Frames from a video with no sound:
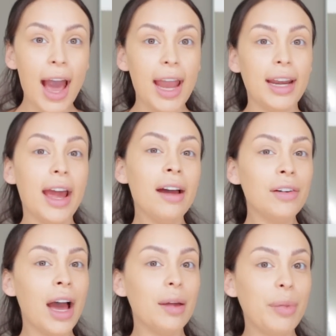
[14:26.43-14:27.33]
And I have
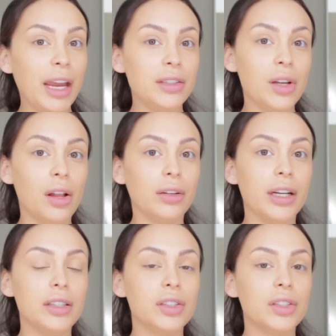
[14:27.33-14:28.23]
a high pain
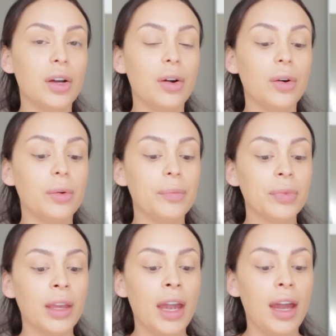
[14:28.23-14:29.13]
tolerance, so
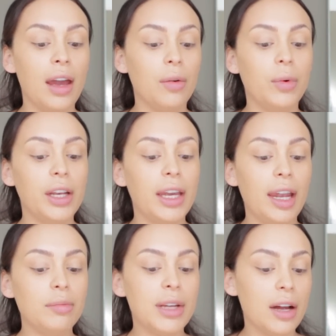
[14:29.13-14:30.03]
when it
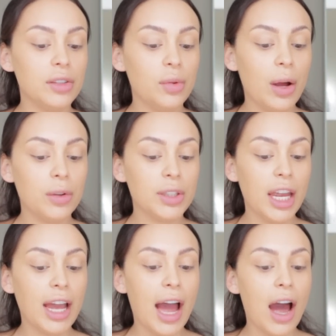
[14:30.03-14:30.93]
came down to it, I was
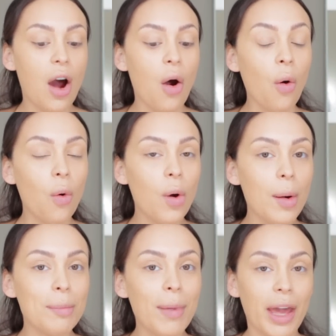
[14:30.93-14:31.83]
like, oh
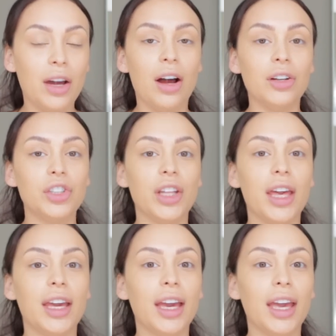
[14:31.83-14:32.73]
my gosh,
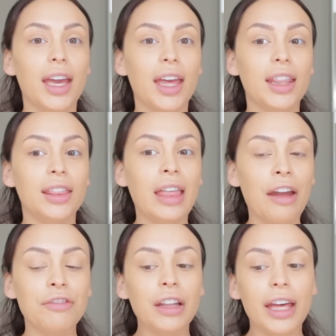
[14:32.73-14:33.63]
like,
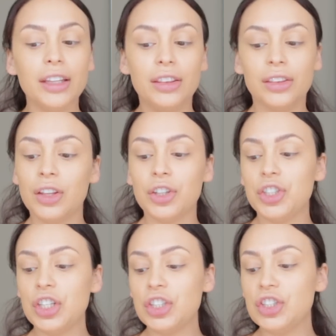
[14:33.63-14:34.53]
I feel like there's
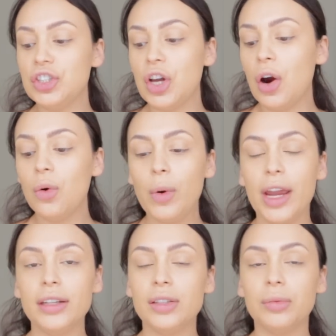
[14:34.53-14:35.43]
just no
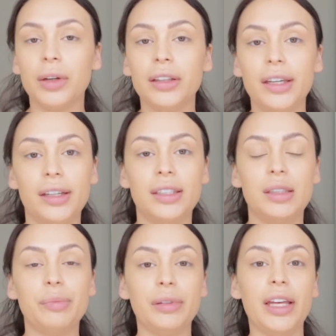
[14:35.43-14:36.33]
way to really
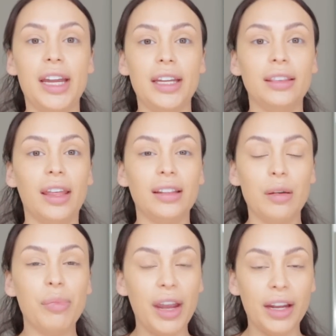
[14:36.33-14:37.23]
explain, like,
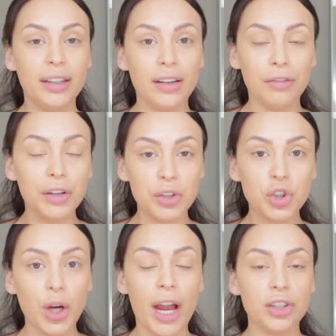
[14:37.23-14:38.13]
the pain of
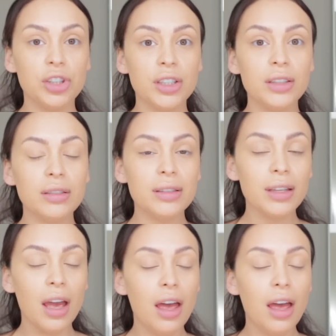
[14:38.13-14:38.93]
contractions.